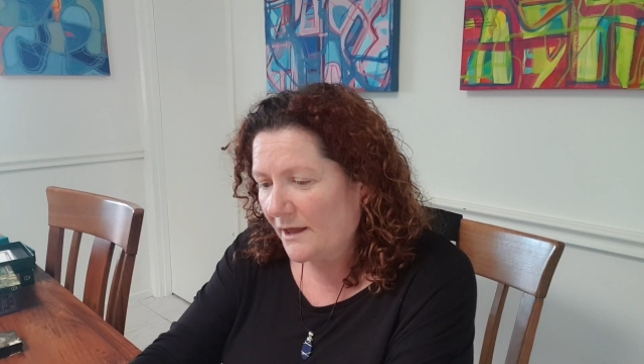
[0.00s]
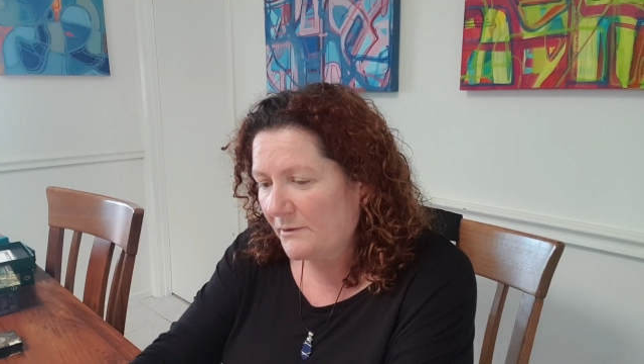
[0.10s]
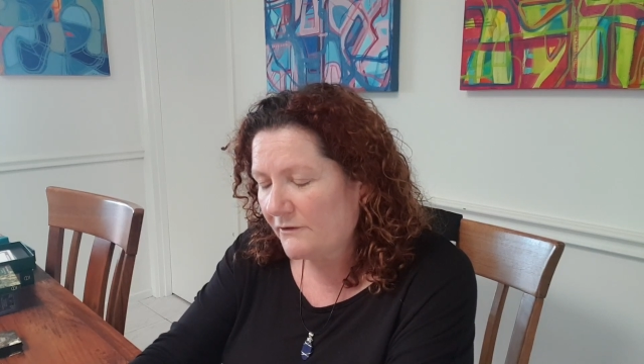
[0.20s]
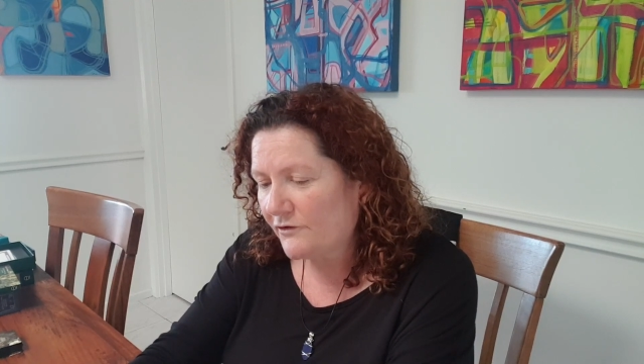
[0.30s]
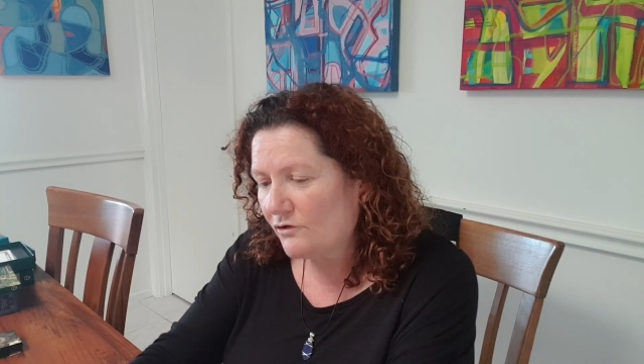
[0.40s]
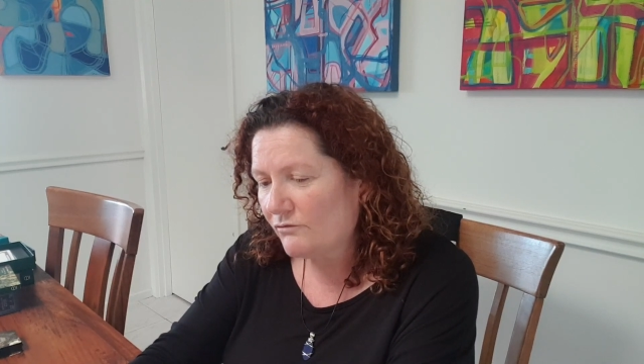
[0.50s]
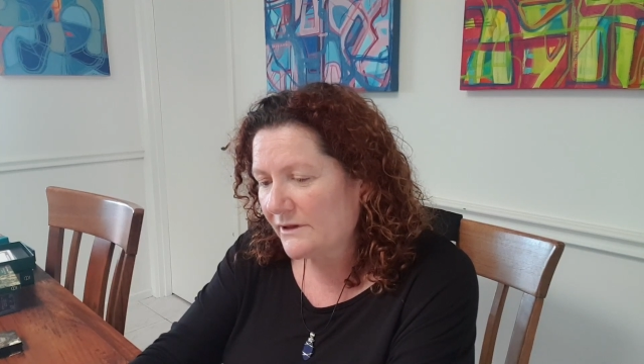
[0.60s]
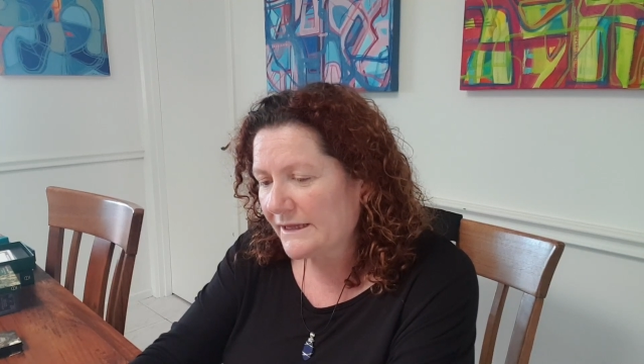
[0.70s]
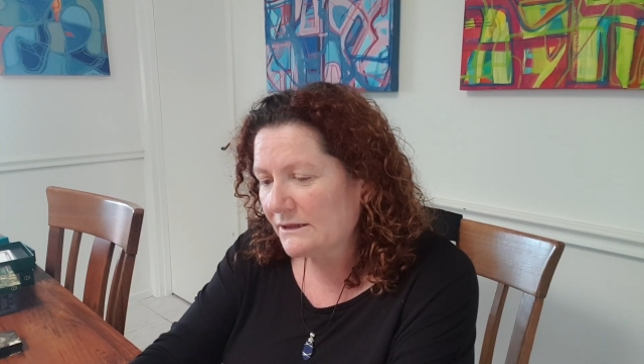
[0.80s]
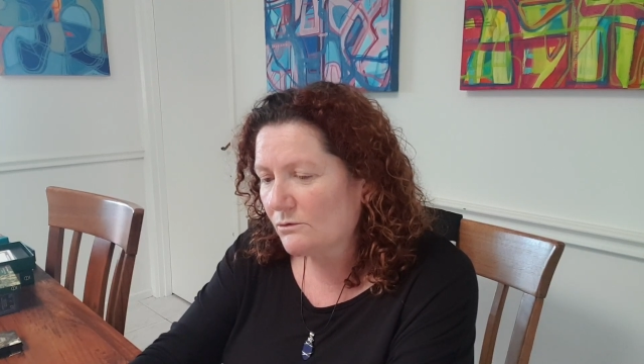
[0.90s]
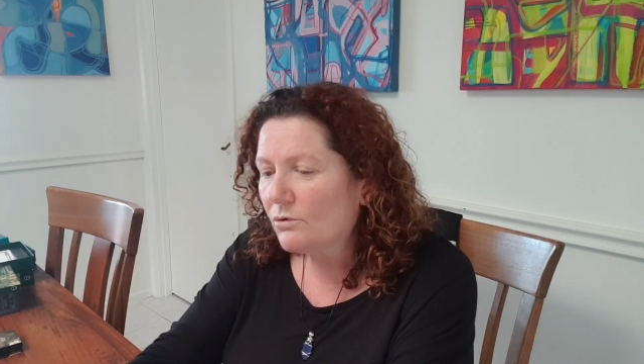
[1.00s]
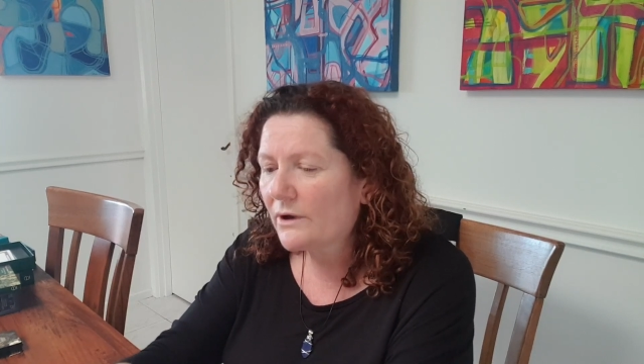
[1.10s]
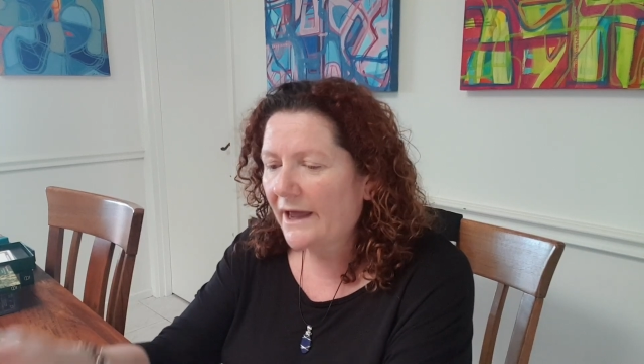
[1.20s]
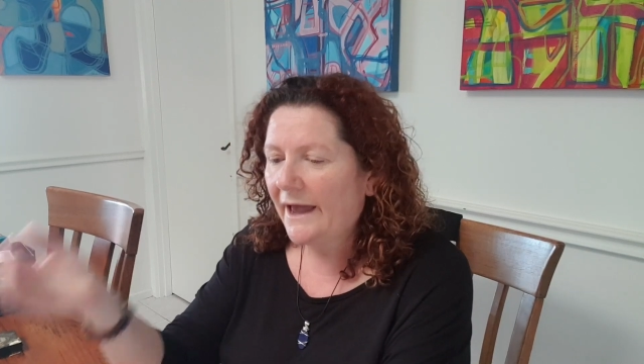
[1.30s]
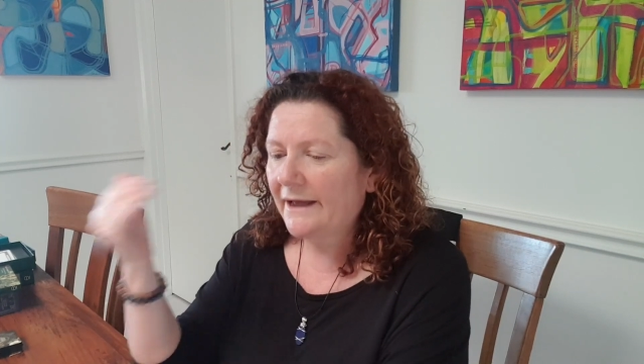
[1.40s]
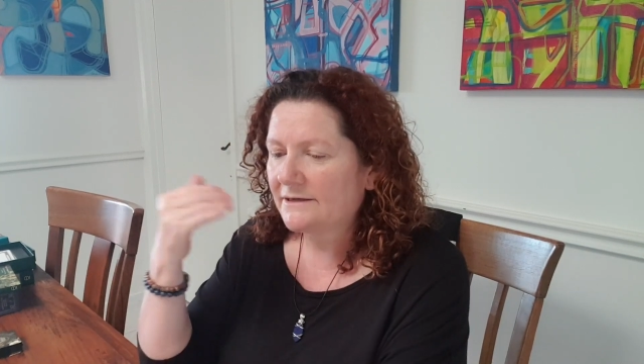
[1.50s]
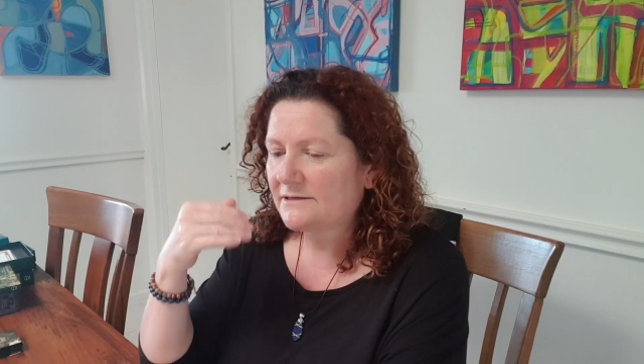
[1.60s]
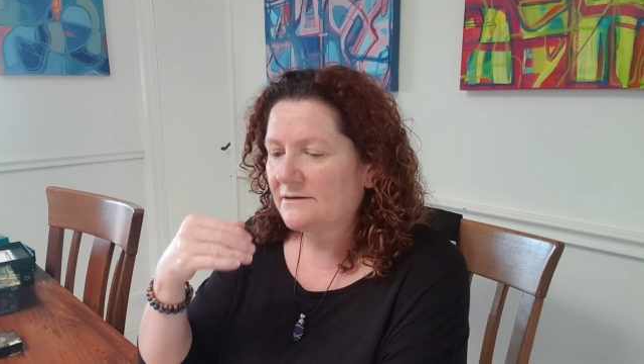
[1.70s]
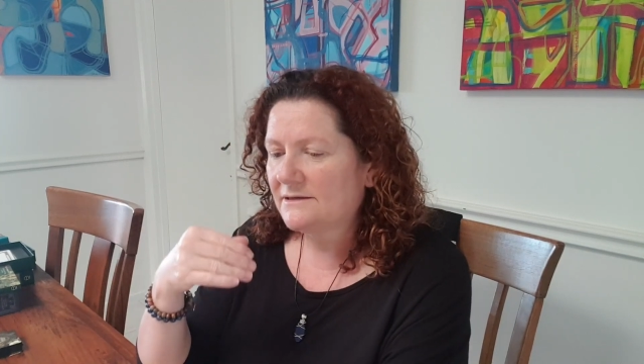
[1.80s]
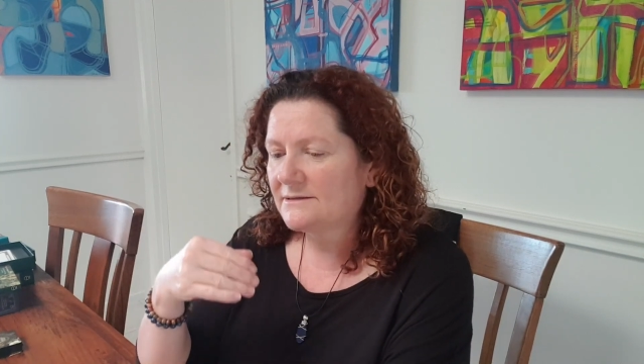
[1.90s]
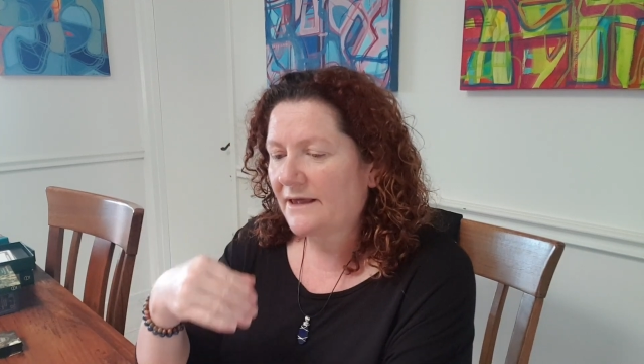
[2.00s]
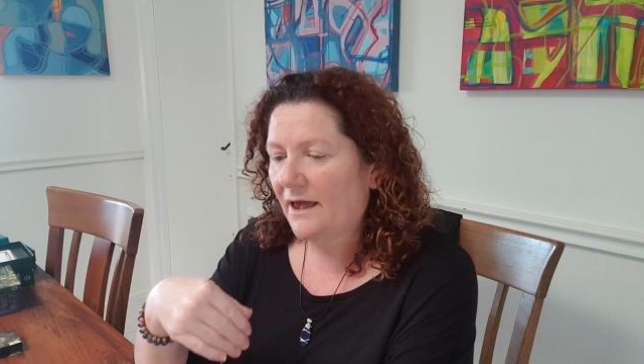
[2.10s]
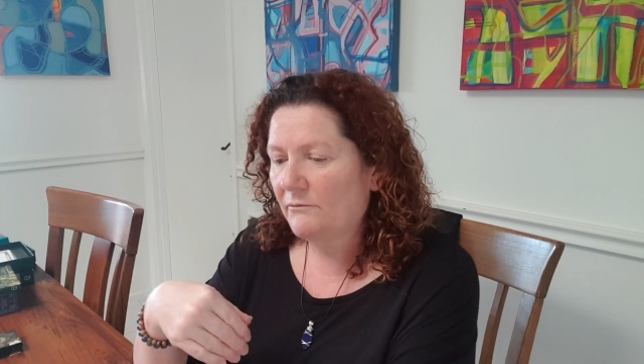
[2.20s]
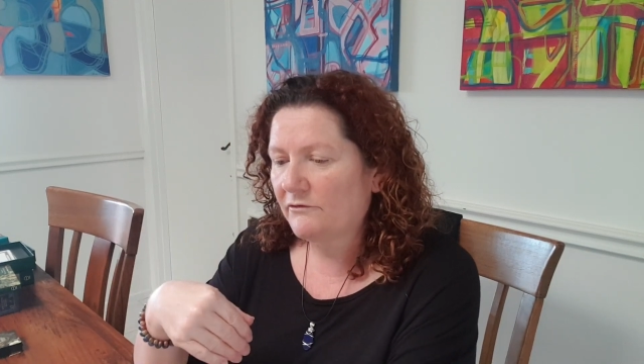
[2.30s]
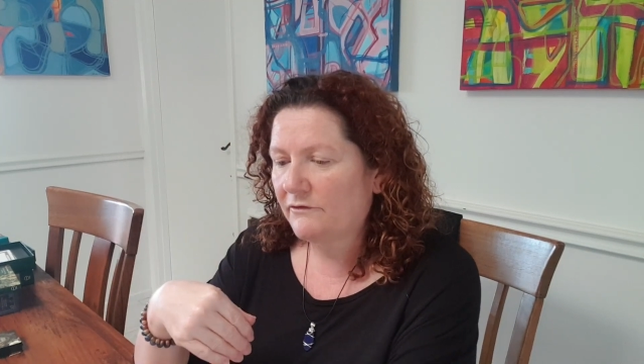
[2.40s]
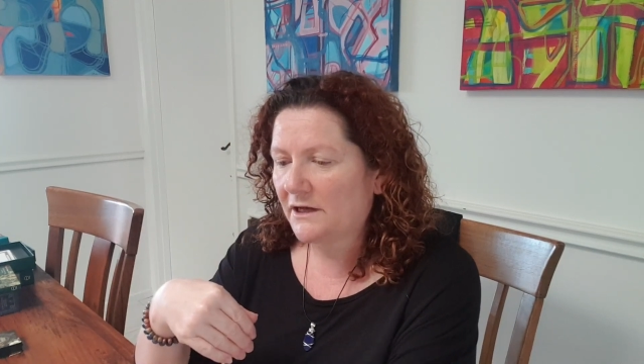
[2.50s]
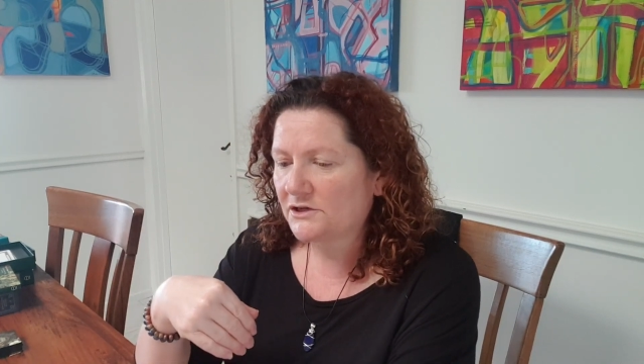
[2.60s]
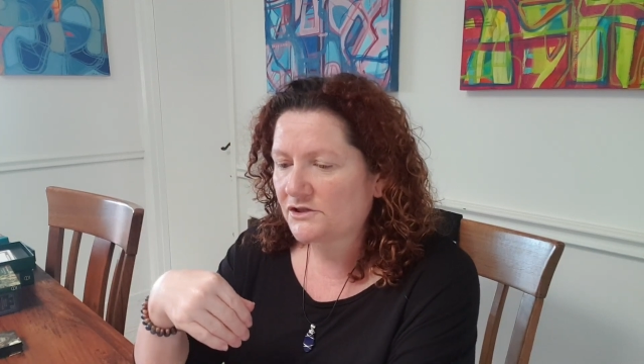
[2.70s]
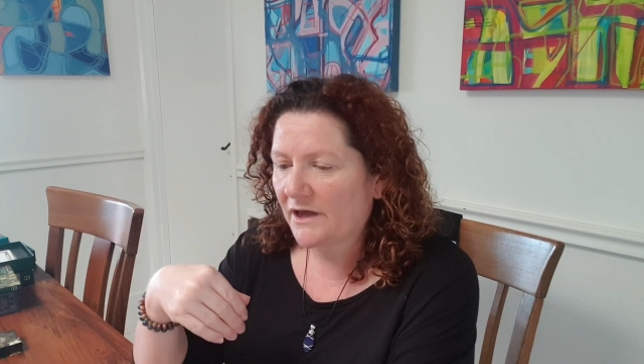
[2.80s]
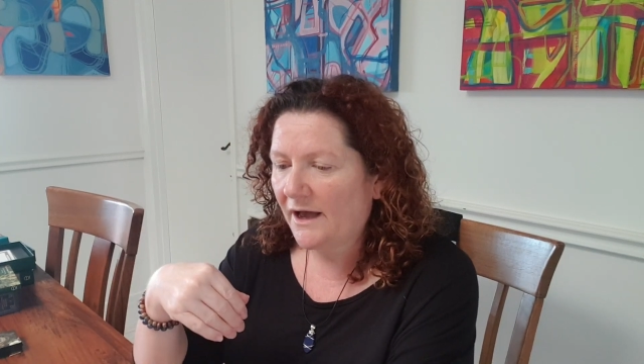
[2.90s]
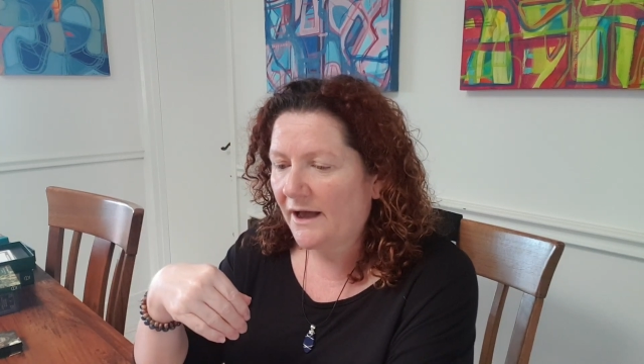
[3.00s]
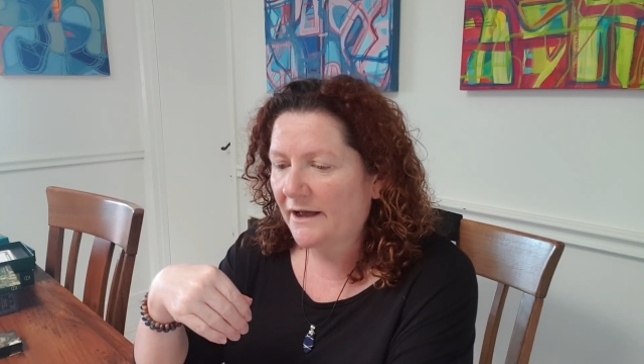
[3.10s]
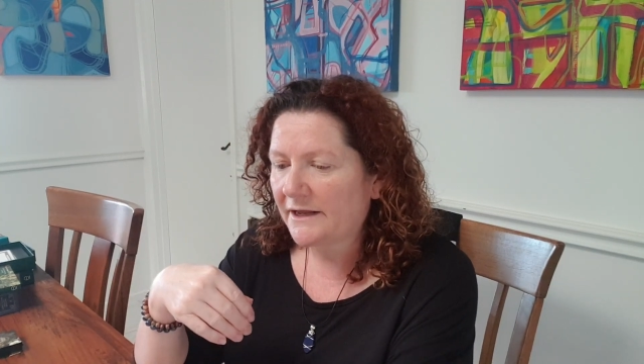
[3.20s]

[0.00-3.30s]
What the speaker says: But if you really look at this camouflage card,